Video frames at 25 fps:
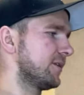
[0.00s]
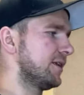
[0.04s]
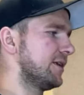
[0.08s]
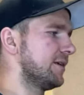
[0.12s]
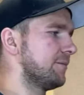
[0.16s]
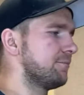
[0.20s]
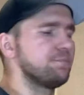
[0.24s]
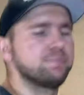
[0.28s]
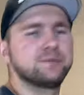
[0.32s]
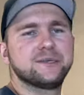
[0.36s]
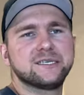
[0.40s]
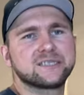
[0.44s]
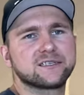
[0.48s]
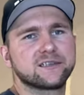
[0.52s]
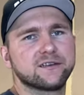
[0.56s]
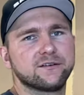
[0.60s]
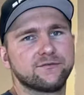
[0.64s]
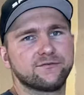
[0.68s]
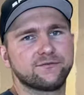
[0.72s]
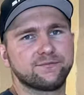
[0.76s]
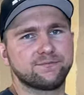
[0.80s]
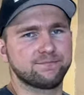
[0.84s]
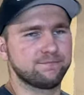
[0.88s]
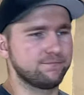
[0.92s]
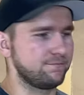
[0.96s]
piece
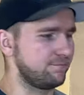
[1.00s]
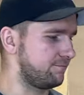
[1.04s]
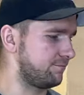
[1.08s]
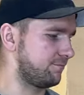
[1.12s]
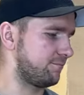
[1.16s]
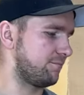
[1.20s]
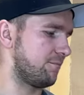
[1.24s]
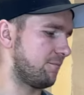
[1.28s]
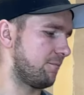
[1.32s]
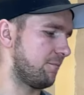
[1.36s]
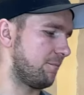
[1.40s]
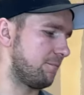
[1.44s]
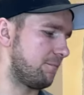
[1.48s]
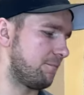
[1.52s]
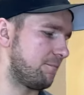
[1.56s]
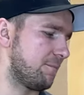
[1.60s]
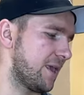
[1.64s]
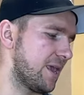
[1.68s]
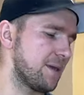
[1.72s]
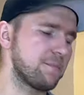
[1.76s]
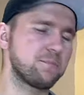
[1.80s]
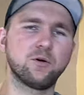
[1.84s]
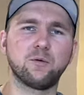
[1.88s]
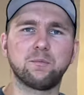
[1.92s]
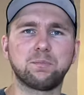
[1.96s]
of
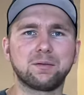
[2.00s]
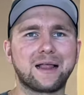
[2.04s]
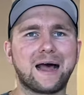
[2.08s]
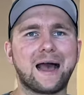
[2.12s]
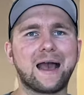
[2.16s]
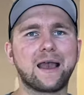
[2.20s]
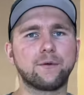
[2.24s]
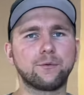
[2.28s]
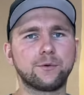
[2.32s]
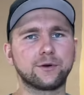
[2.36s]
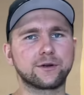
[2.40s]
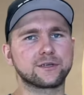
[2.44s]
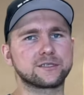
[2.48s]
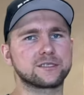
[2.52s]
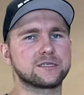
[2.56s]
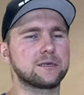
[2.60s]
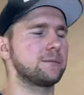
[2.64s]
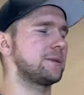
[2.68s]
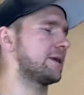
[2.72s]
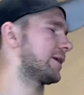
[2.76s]
maple plywood or something